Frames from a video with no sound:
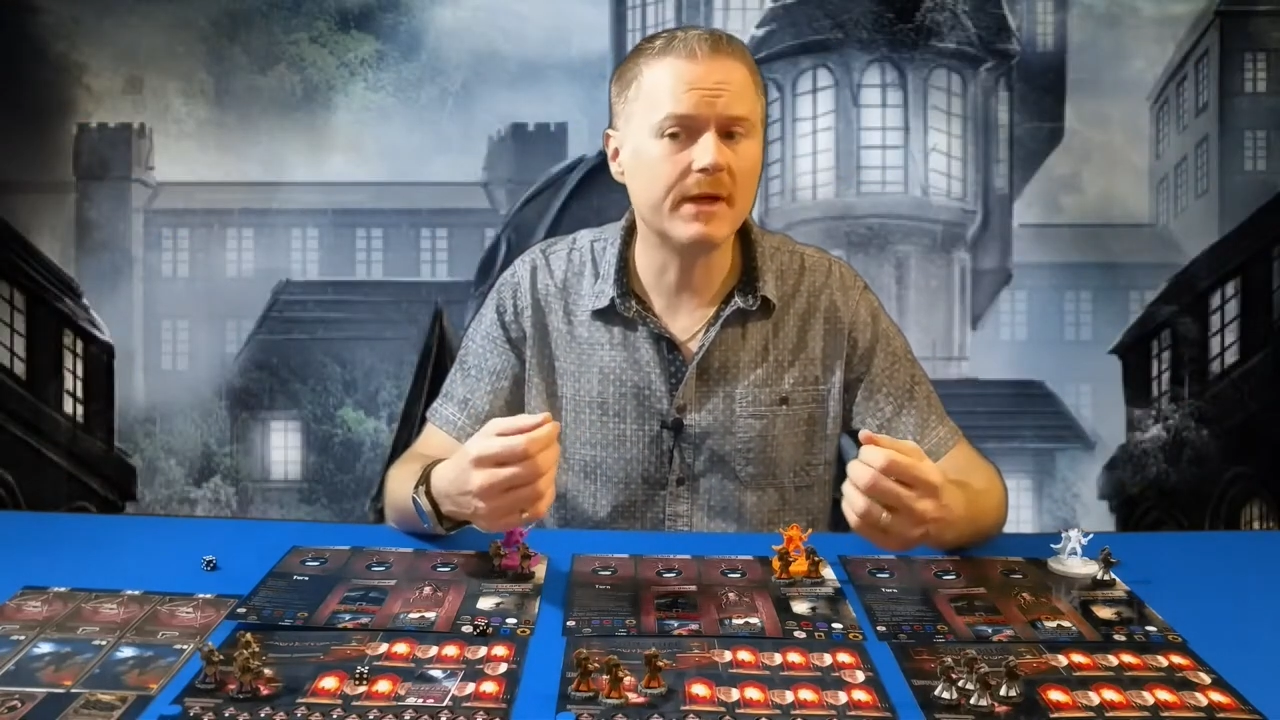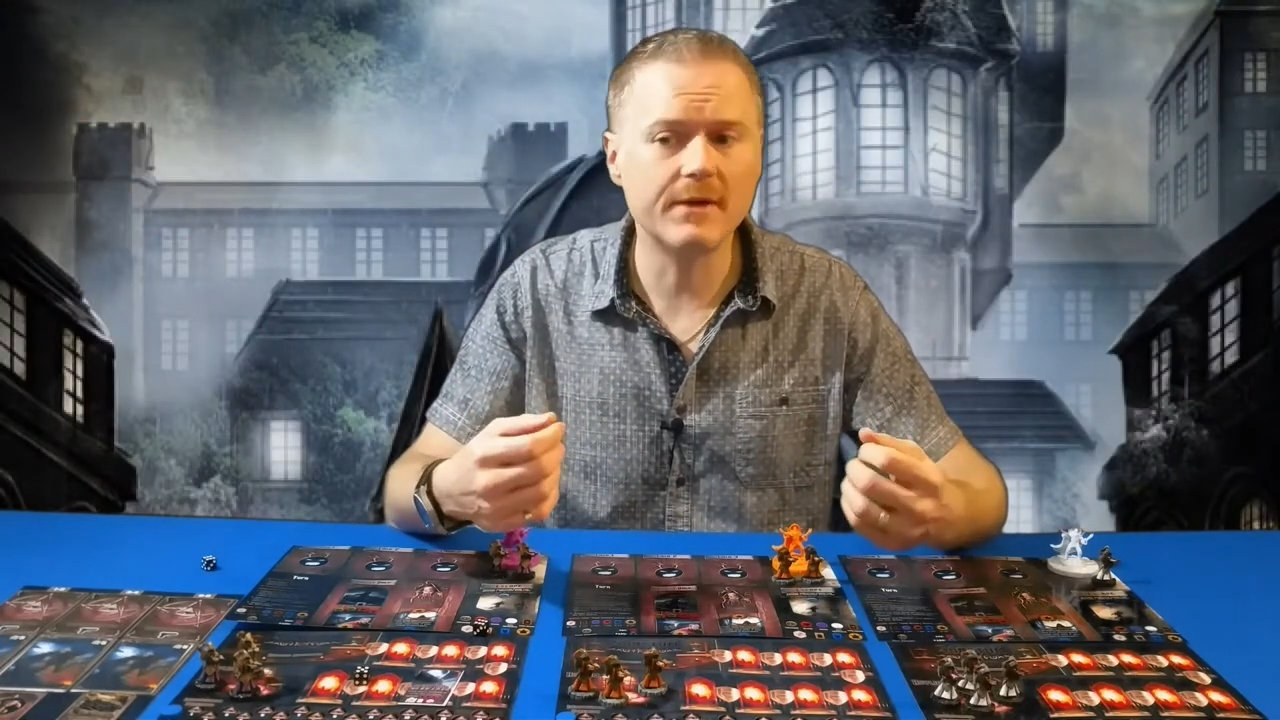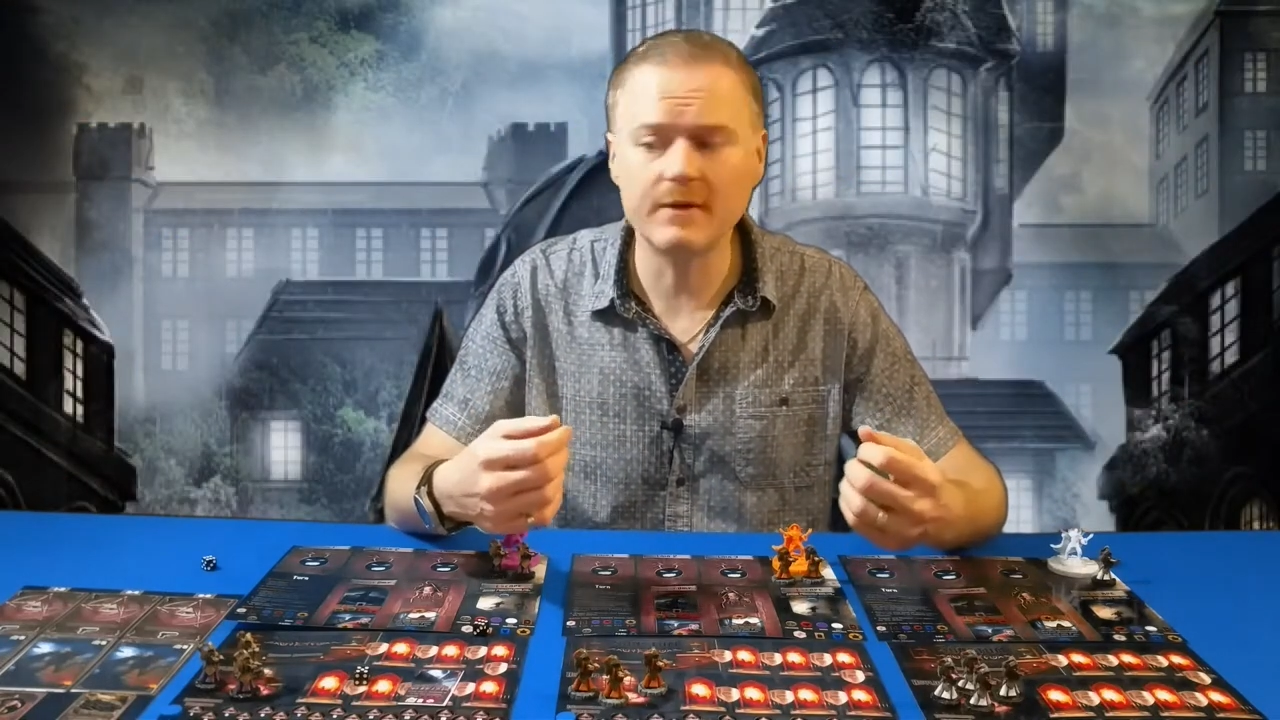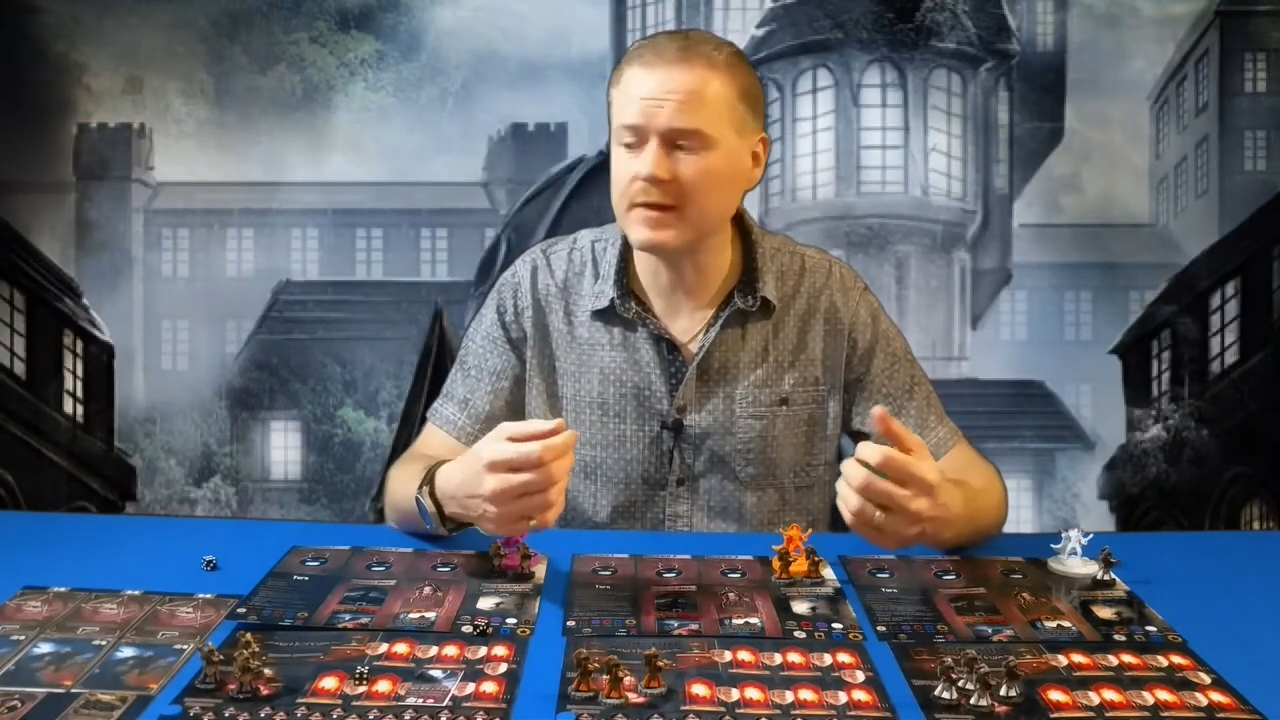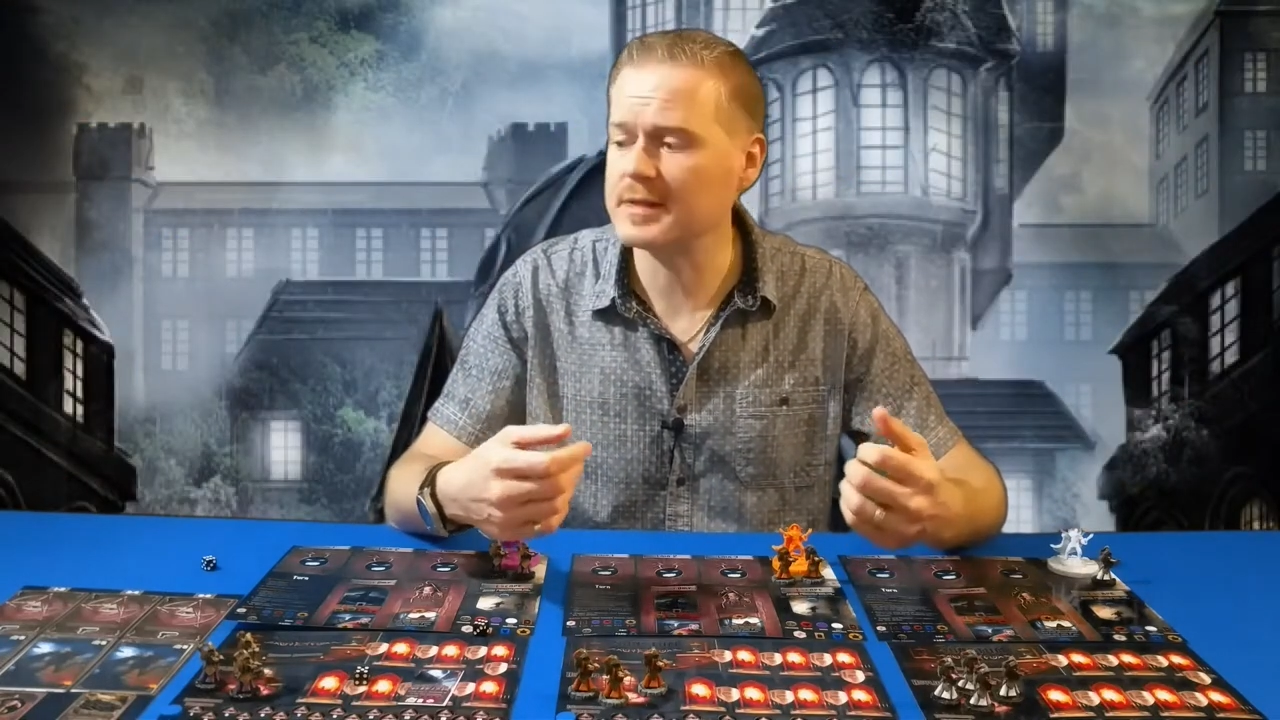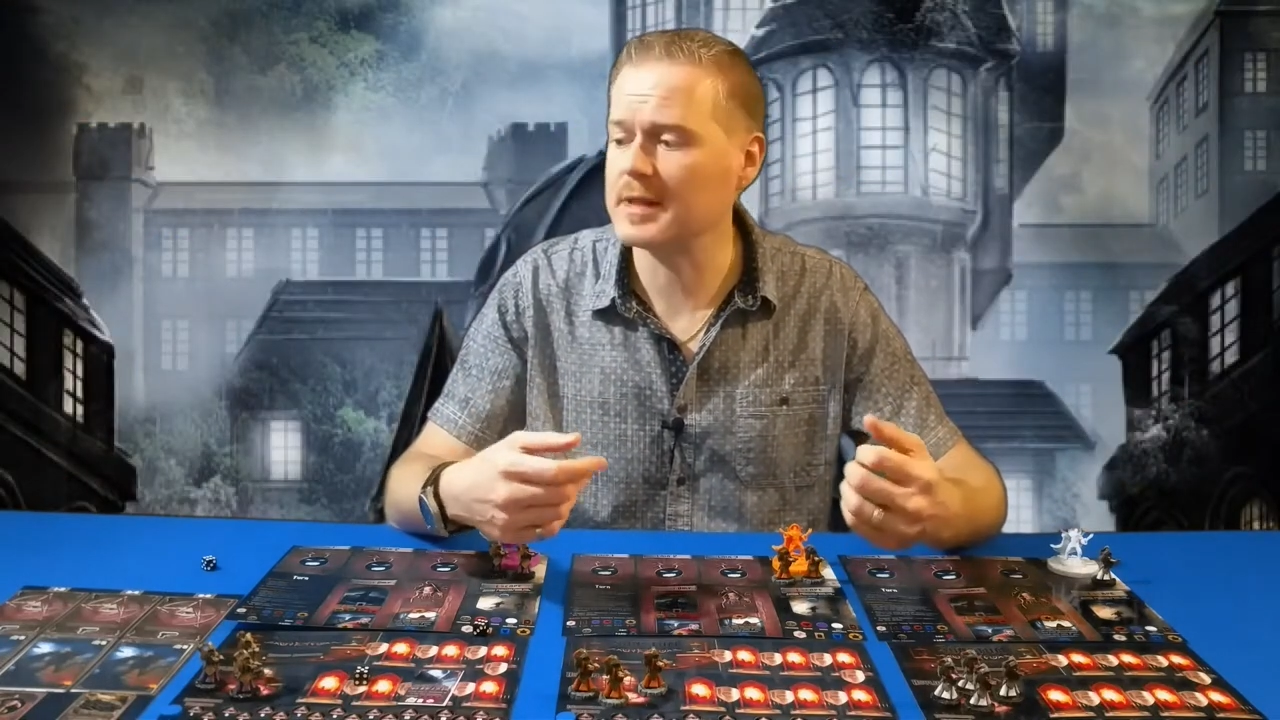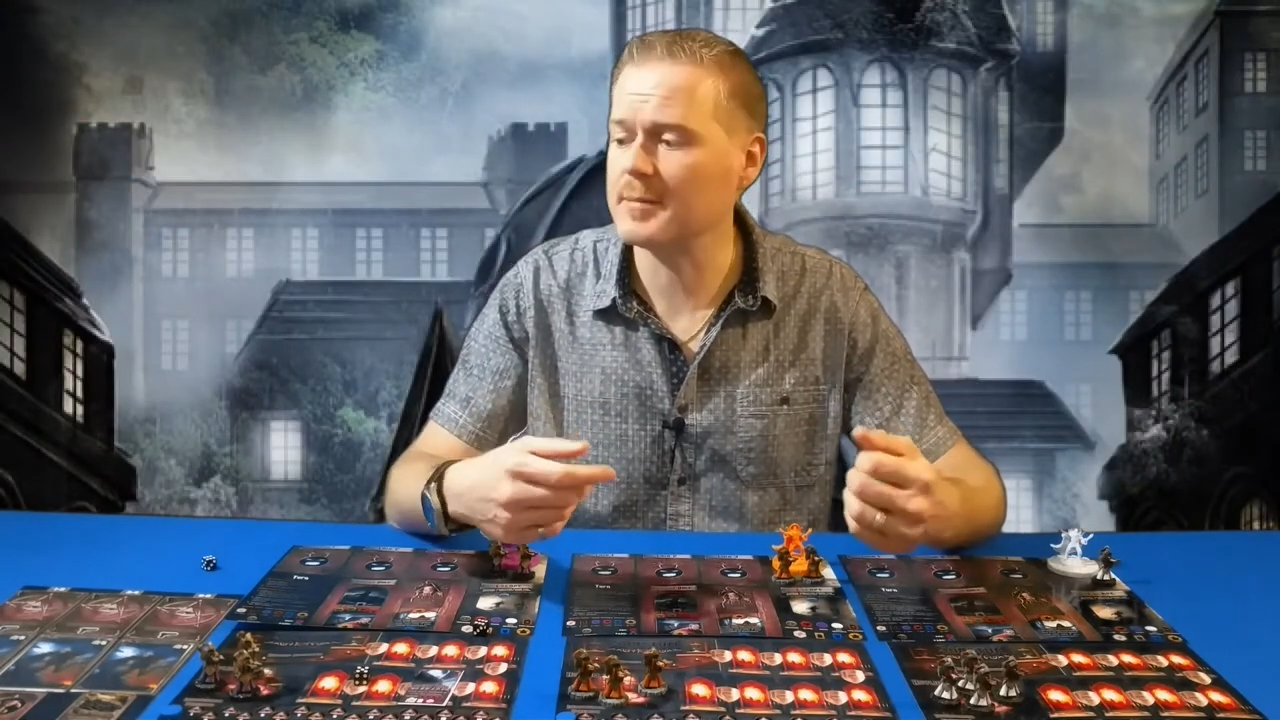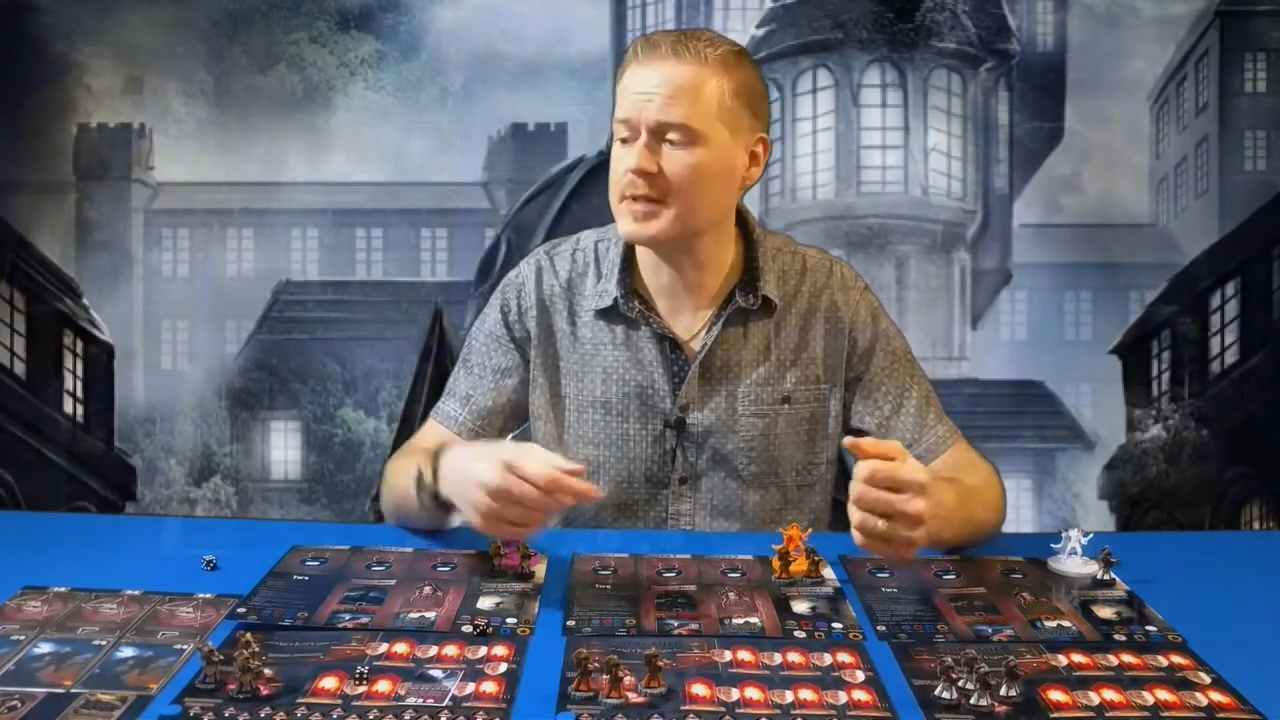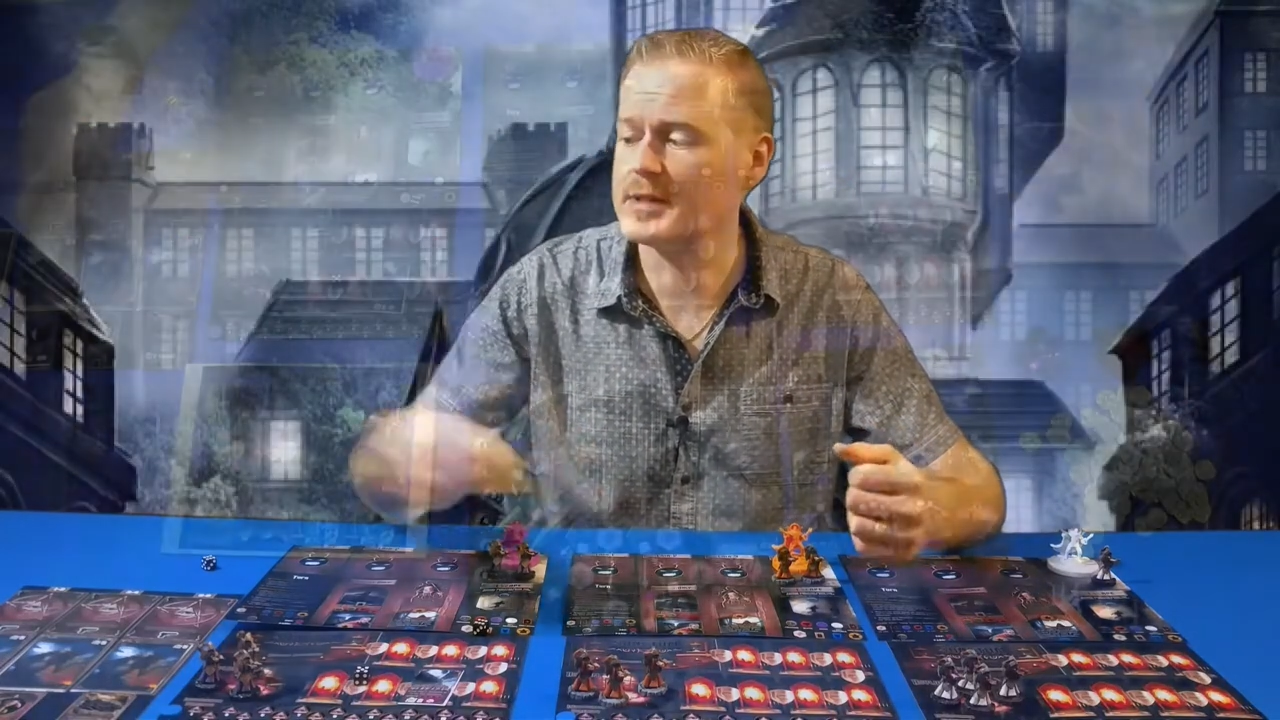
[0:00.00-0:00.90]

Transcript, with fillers: other things that I'm